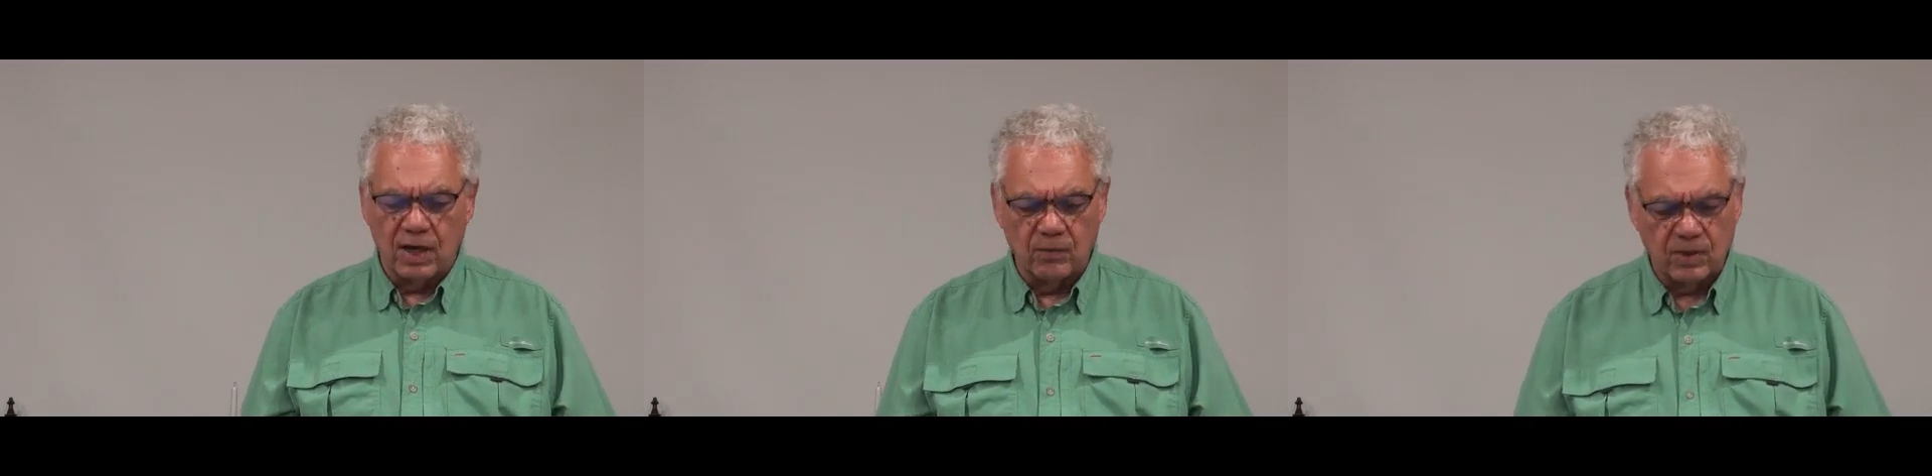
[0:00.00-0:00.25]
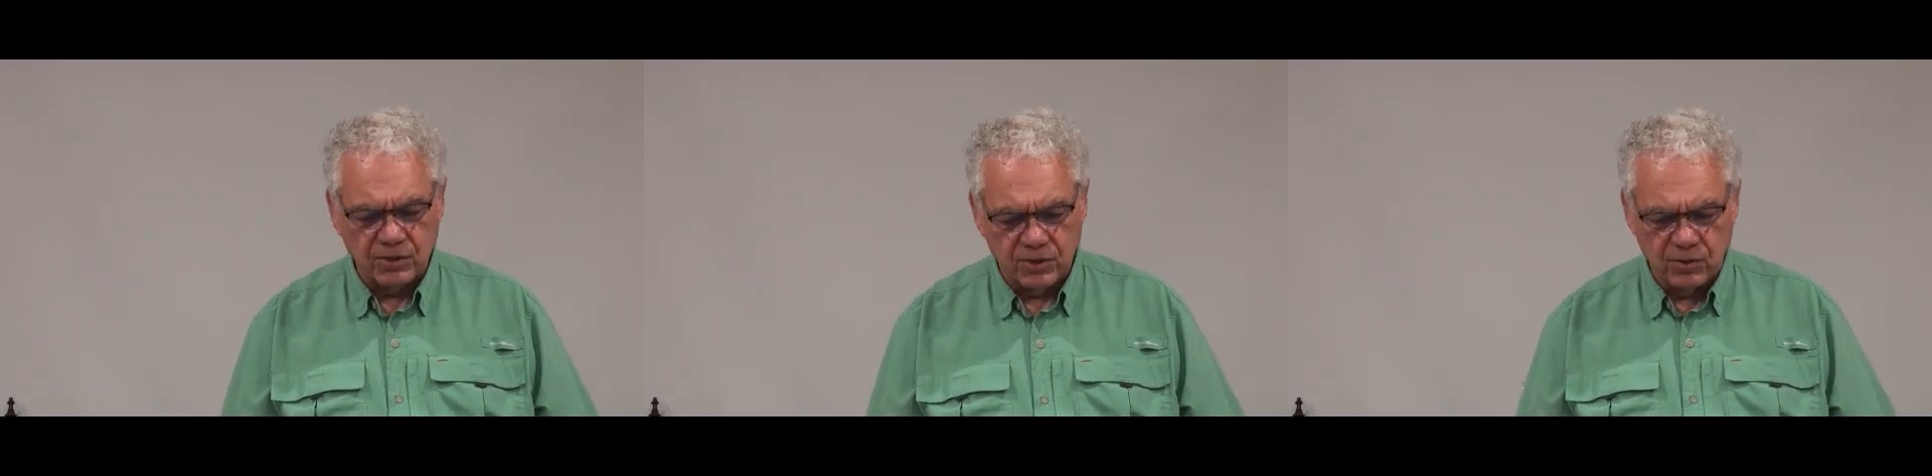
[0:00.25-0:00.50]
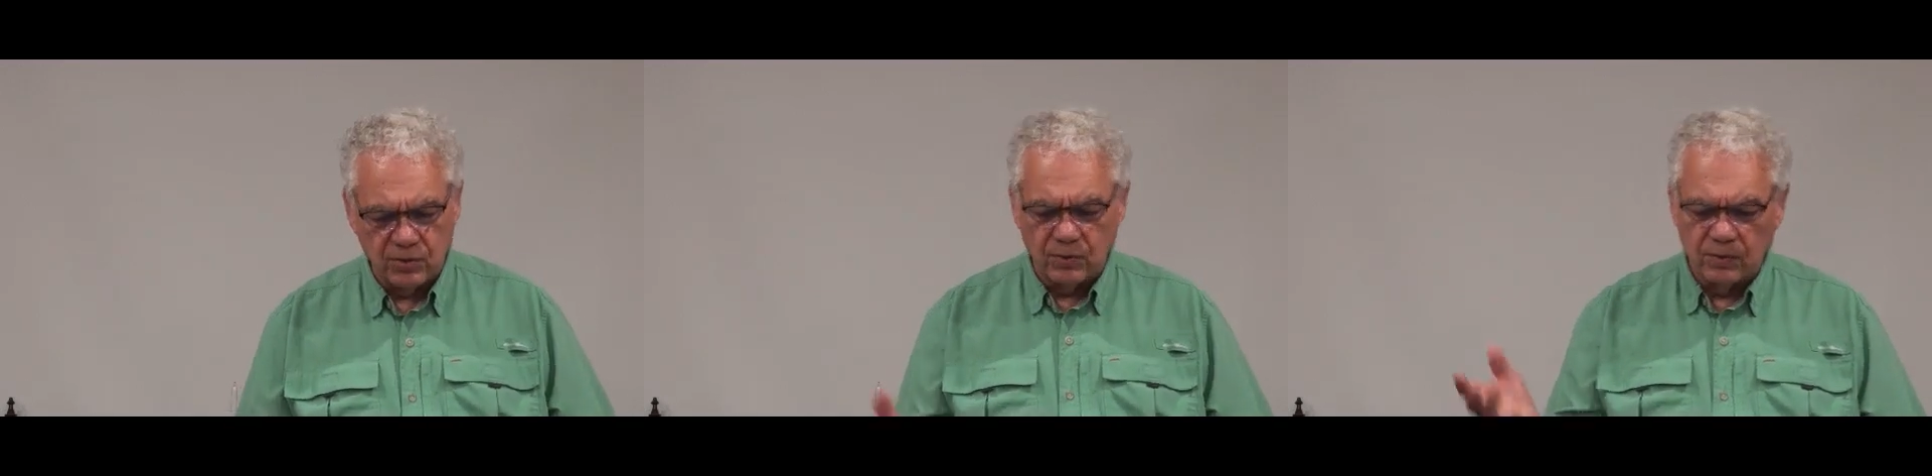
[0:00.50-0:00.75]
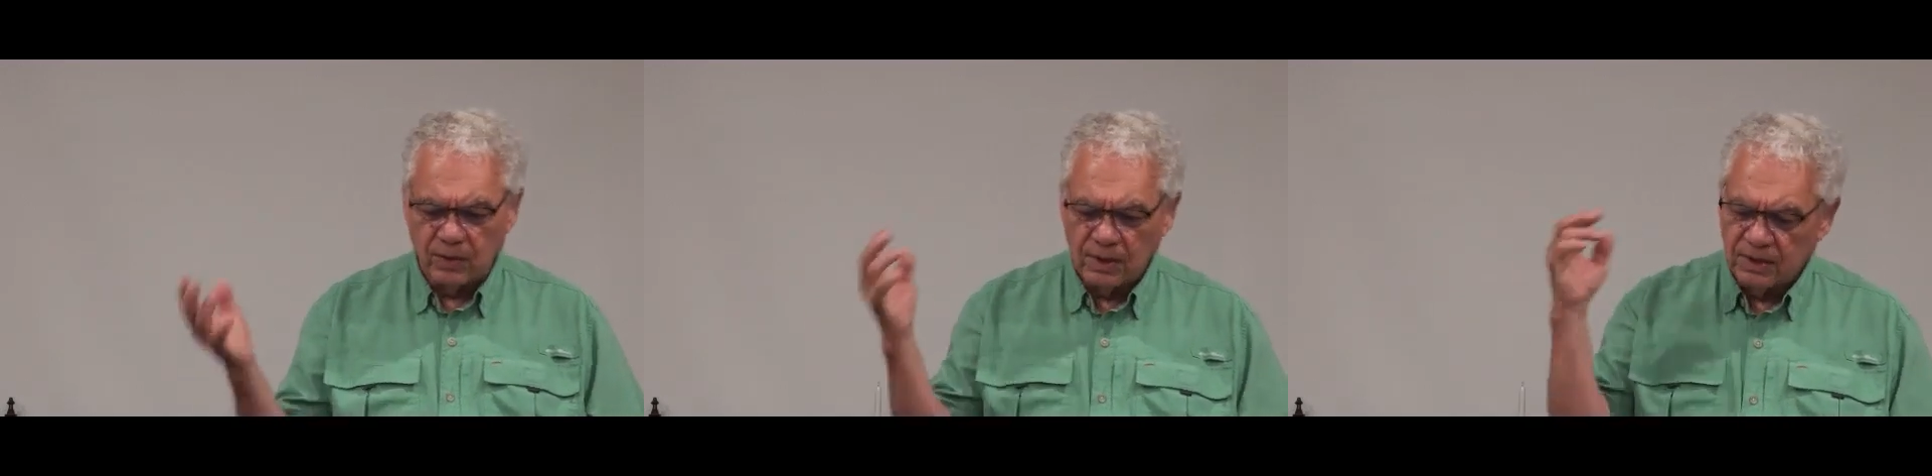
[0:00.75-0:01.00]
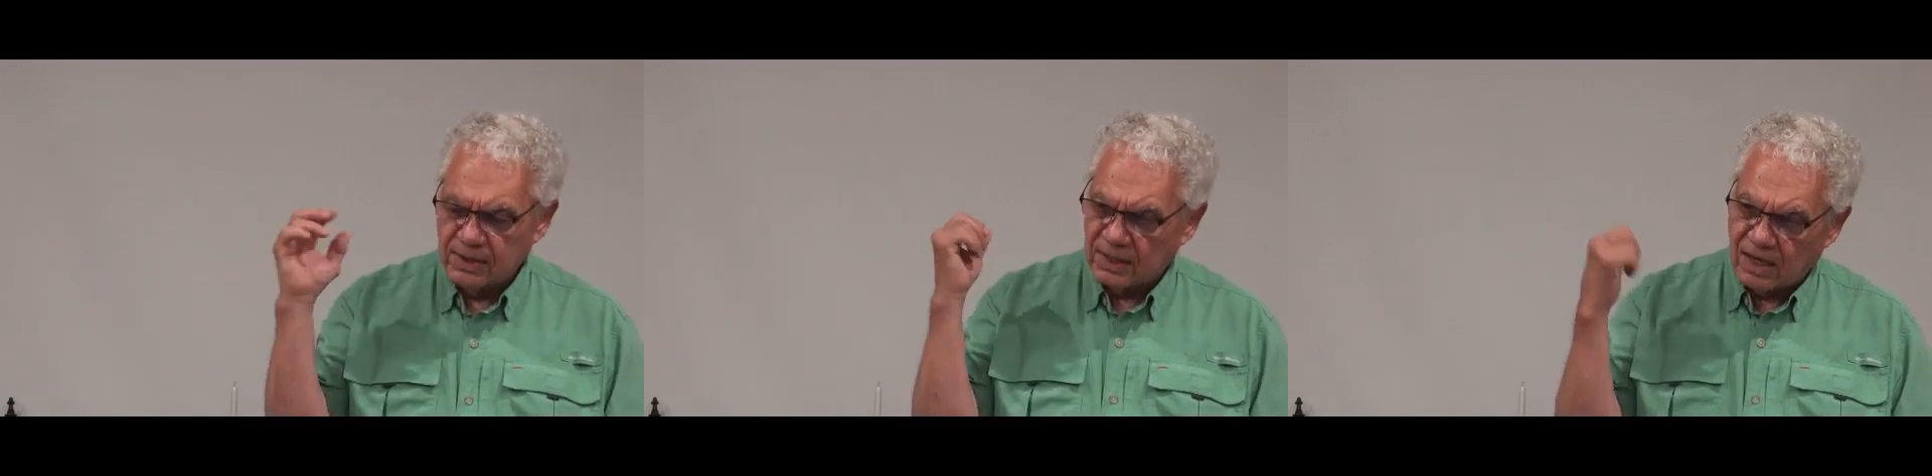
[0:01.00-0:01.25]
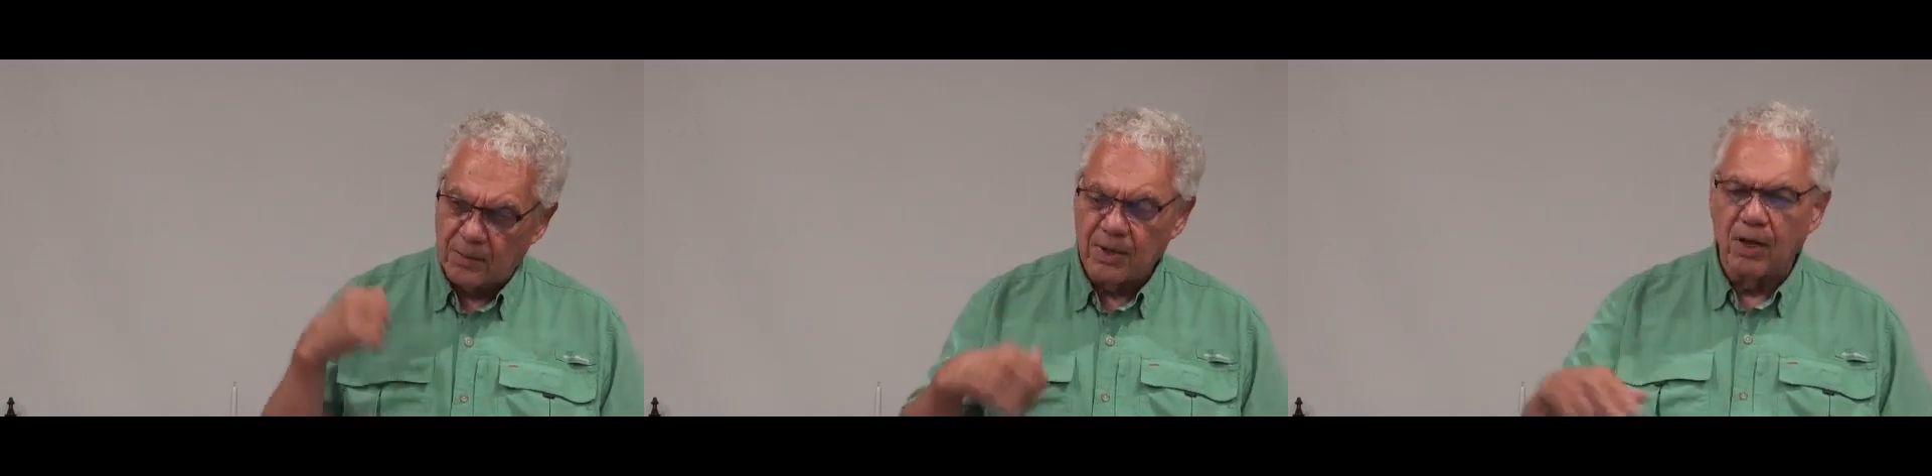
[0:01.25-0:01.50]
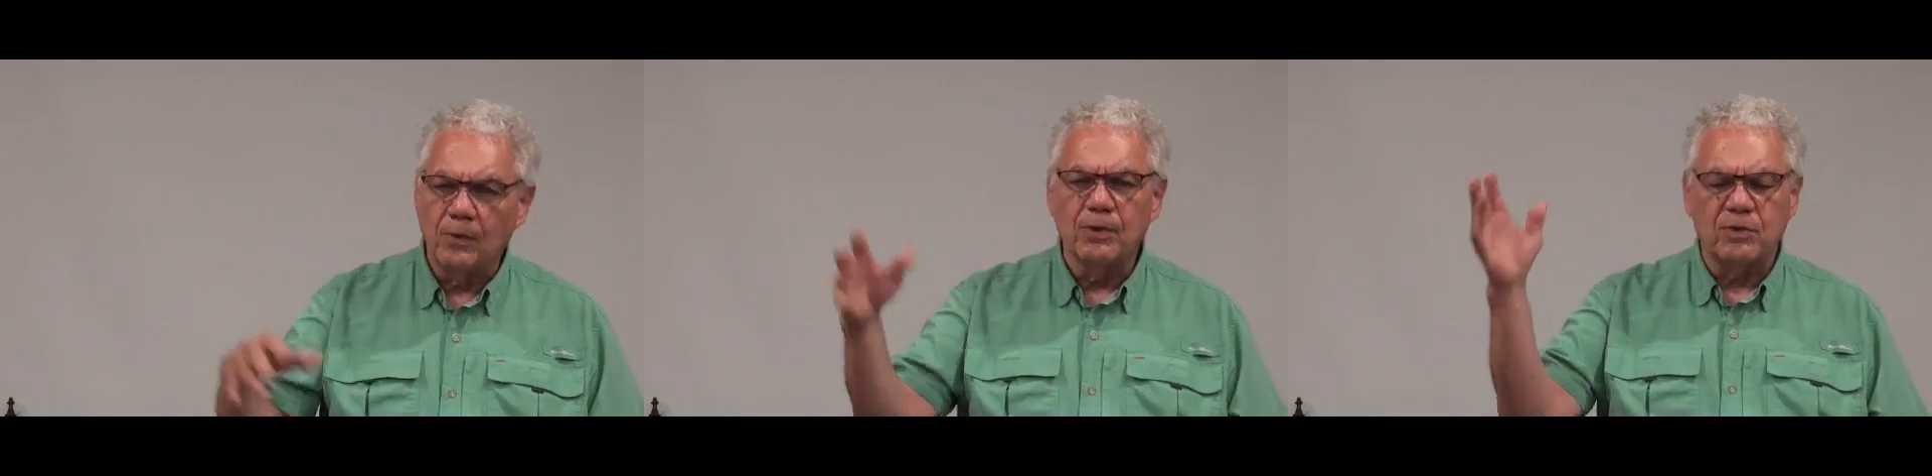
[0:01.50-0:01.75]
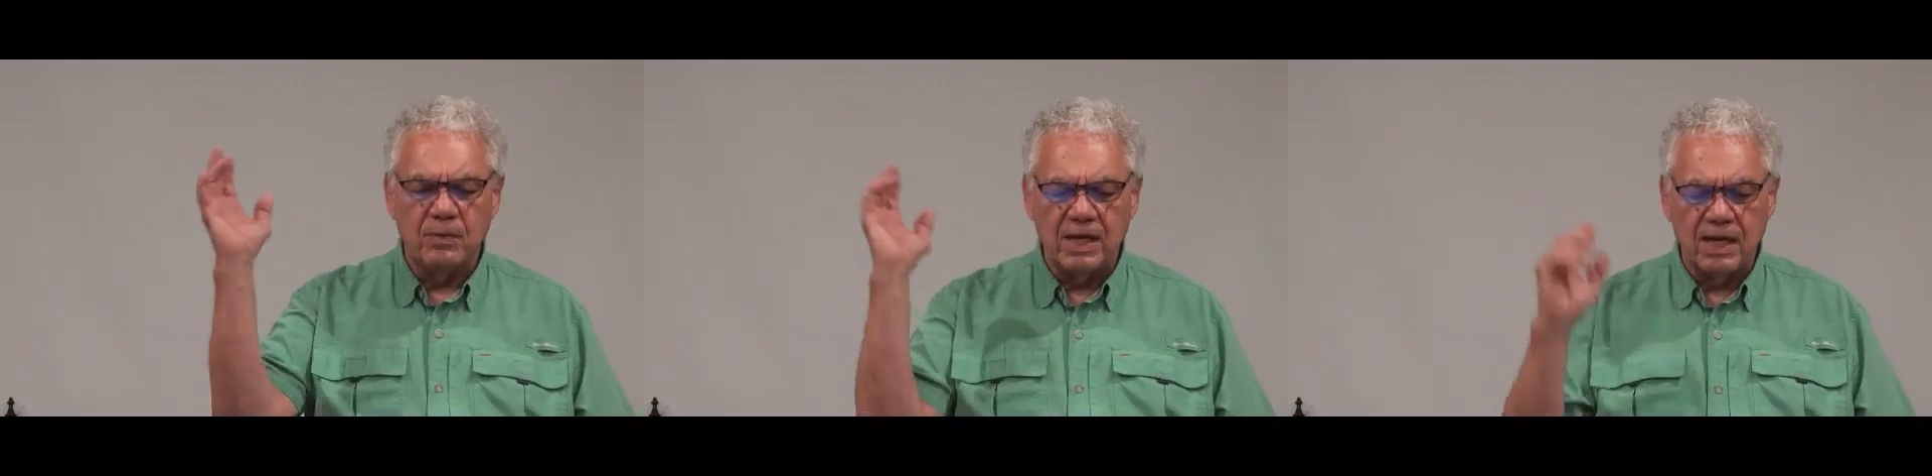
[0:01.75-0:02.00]
I want you to come along
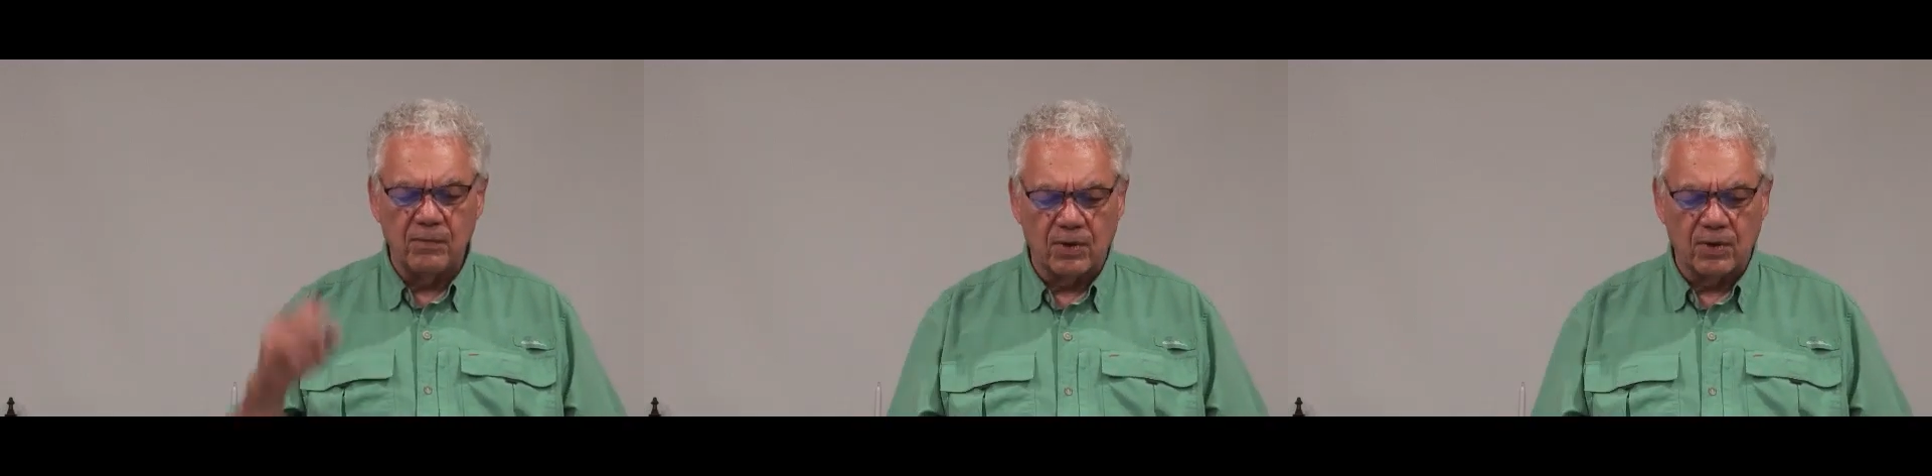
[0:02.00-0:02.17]
with me.